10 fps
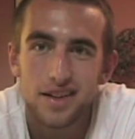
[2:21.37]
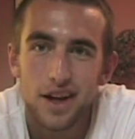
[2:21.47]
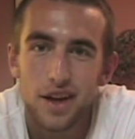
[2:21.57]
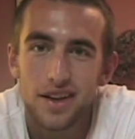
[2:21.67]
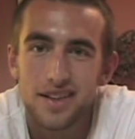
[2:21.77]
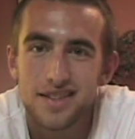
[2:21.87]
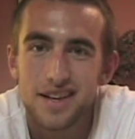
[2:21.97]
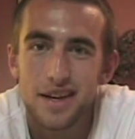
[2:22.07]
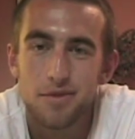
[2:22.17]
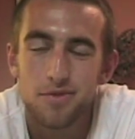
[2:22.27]
done the
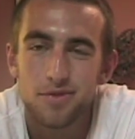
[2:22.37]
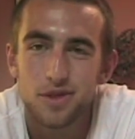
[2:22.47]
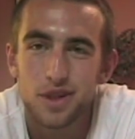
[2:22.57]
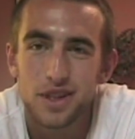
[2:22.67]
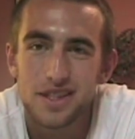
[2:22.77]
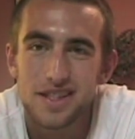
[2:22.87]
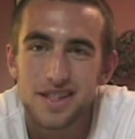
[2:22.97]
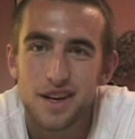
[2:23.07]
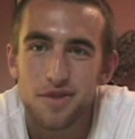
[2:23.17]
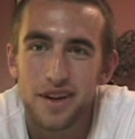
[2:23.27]
same drills and
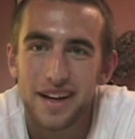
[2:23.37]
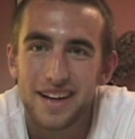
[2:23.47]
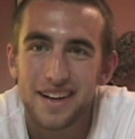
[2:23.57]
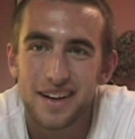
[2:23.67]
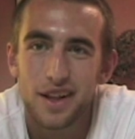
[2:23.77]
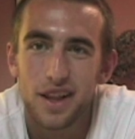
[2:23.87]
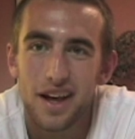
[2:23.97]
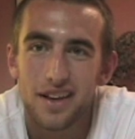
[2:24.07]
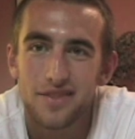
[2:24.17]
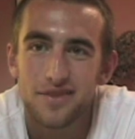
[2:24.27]
stuff a
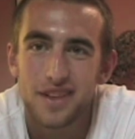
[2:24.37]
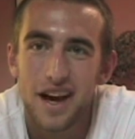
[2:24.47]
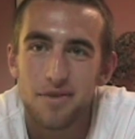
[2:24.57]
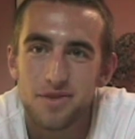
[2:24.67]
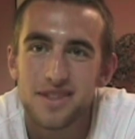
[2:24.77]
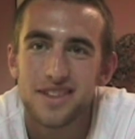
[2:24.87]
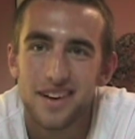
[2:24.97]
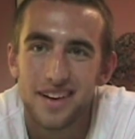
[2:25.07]
lot of times.